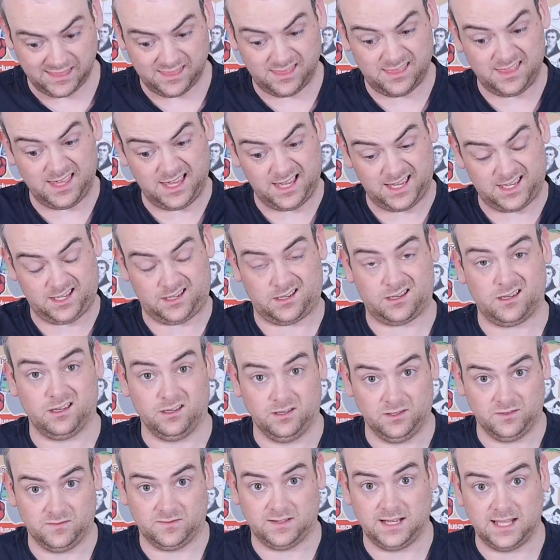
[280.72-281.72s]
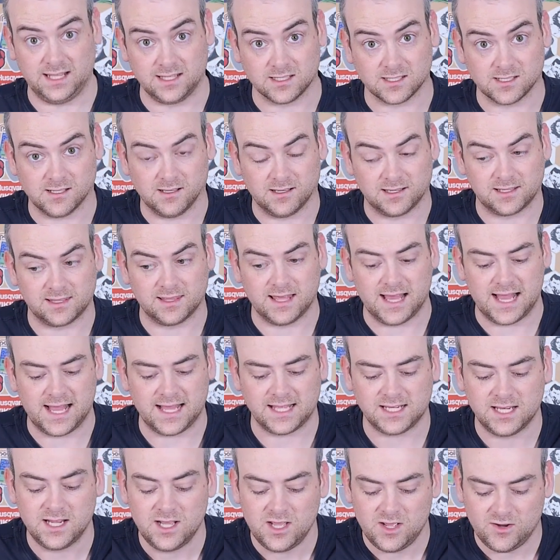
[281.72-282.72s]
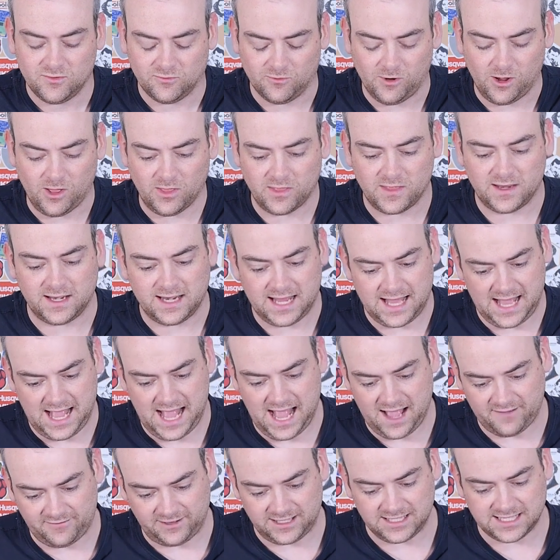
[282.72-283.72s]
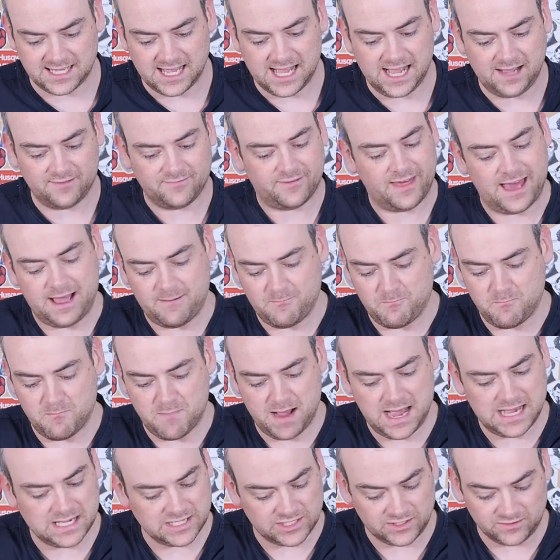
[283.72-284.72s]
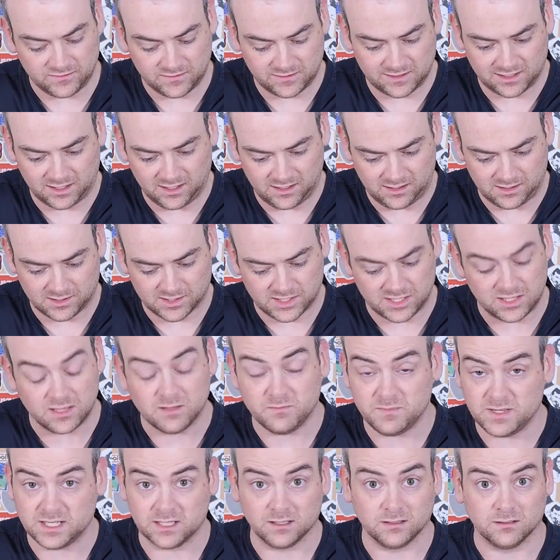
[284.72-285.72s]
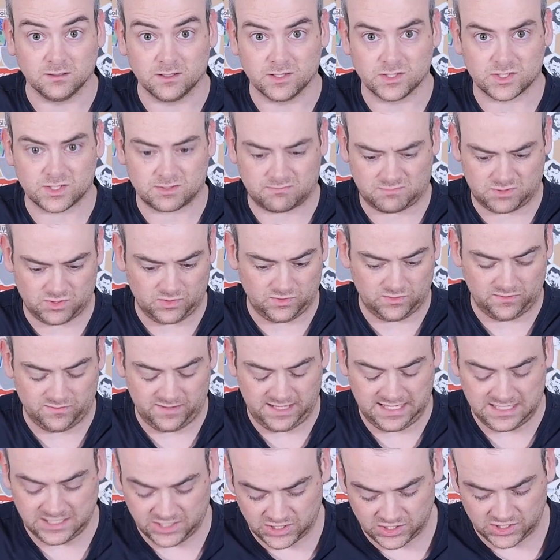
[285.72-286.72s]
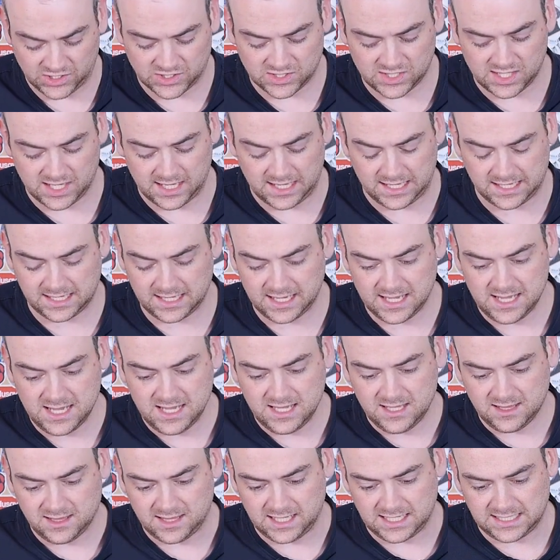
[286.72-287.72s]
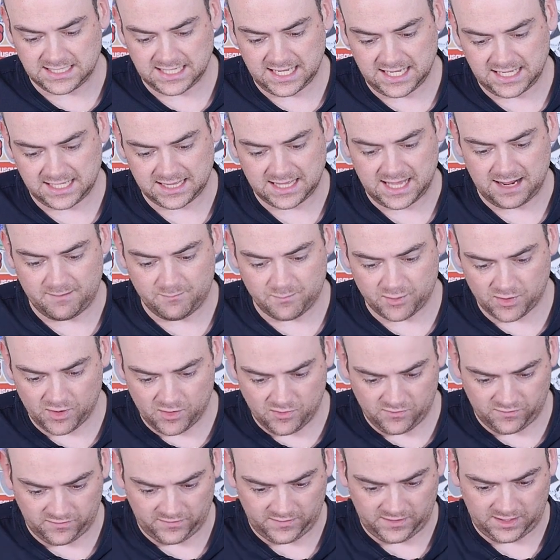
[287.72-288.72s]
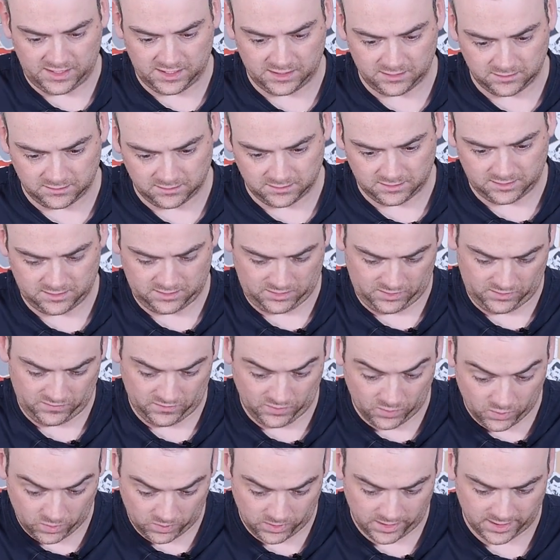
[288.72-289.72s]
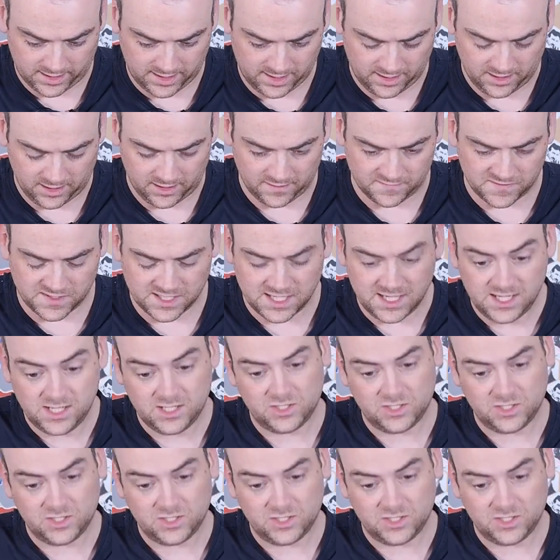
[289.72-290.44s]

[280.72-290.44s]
thick, curved lens like that, rather than having to have that massive glass in the middle that's sort of inches thick, they take that profile of all the curves,